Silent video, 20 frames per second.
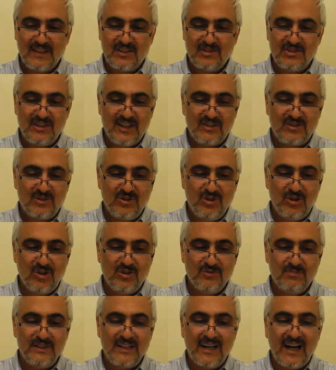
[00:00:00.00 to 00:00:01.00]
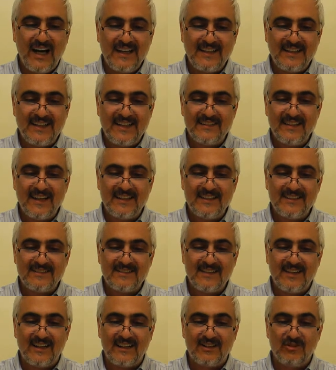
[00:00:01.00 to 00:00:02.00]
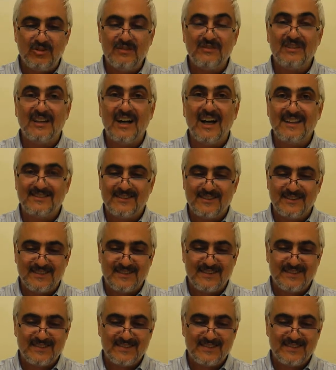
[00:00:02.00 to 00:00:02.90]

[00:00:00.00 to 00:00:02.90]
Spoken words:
She had called me Ike, not Yitzhak, or even Isaac.